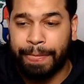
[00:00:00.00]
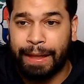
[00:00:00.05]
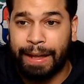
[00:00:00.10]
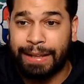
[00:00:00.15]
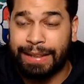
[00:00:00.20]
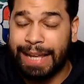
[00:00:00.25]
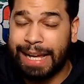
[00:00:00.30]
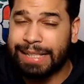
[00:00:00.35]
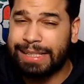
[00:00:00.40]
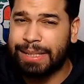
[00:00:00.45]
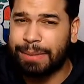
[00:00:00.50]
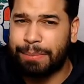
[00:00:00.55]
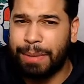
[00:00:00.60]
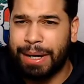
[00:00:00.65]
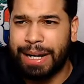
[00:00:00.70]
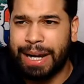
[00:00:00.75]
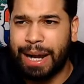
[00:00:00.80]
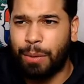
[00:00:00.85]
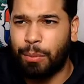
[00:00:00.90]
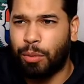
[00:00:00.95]
that's
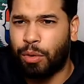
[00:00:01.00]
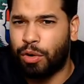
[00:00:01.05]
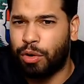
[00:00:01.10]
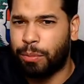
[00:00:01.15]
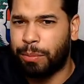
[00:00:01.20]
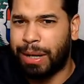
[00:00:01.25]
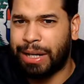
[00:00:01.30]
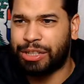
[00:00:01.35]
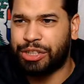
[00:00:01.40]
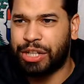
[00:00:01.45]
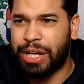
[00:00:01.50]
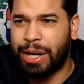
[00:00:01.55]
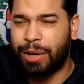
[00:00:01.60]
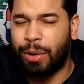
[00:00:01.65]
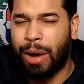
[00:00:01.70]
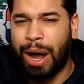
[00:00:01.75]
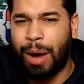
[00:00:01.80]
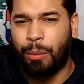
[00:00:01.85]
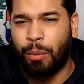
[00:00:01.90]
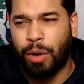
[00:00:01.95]
somebody I want on my
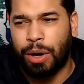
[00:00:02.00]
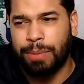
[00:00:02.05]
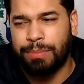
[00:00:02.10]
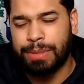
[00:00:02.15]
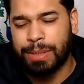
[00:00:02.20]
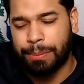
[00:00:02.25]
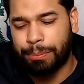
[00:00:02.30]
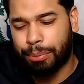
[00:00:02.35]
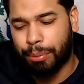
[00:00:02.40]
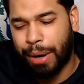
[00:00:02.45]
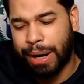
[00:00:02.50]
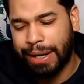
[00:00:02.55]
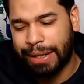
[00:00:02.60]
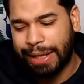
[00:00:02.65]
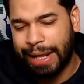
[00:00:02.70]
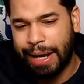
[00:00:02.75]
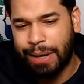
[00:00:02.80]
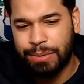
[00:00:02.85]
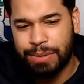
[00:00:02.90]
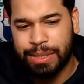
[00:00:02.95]
channel. I want him to break
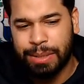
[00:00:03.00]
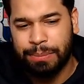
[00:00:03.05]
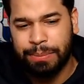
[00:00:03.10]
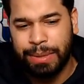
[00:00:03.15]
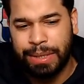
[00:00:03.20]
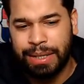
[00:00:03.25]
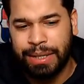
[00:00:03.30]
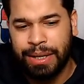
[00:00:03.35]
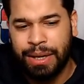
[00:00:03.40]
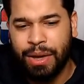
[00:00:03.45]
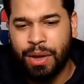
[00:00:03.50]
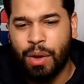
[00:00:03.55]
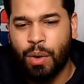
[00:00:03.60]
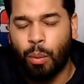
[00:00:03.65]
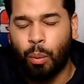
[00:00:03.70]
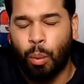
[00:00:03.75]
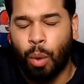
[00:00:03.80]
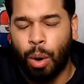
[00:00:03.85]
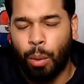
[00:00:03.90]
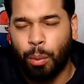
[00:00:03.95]
down to me
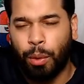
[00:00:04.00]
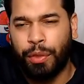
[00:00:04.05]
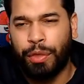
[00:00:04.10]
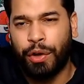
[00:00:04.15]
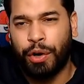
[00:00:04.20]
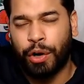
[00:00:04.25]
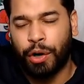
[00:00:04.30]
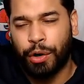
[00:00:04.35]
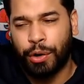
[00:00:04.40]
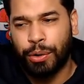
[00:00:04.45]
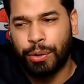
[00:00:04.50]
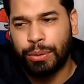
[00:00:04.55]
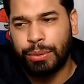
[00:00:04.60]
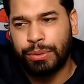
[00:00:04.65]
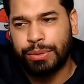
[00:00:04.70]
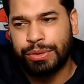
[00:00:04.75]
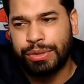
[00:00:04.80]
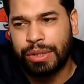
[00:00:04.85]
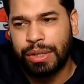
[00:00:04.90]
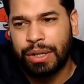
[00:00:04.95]
what were the
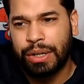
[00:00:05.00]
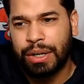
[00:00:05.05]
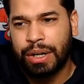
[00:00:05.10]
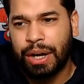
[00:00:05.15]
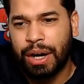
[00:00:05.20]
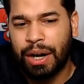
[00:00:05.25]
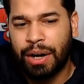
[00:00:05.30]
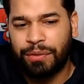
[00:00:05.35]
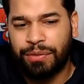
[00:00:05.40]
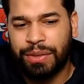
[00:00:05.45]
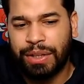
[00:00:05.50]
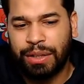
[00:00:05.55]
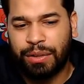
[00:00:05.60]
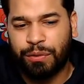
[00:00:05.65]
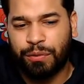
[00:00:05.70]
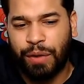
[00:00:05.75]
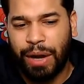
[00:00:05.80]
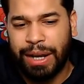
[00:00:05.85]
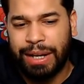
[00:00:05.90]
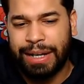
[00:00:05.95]
hurdles of this
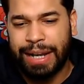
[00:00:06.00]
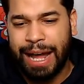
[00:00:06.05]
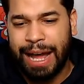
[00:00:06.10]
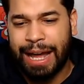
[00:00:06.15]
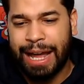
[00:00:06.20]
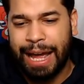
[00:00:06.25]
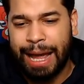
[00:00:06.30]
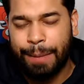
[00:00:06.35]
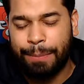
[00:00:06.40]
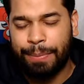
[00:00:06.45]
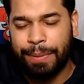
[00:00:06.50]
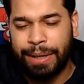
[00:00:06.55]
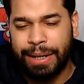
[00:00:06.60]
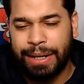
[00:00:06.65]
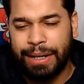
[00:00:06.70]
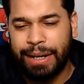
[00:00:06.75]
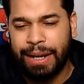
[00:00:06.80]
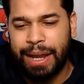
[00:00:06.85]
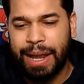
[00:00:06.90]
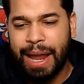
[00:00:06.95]
fight not
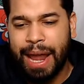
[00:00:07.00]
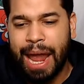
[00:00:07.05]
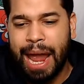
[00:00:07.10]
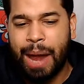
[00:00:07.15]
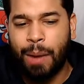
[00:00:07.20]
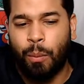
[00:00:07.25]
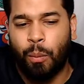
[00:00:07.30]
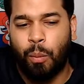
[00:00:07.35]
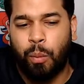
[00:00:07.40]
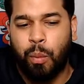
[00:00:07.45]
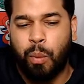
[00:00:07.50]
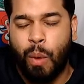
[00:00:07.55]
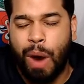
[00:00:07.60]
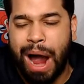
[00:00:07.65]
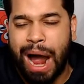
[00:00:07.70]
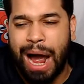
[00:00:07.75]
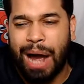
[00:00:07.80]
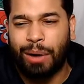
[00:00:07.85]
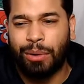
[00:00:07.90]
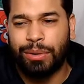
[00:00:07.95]
happening and
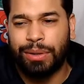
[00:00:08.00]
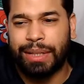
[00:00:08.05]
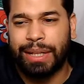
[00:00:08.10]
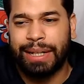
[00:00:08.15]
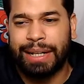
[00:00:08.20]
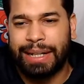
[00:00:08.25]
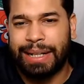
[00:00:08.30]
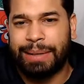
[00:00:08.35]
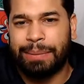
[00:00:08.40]
how did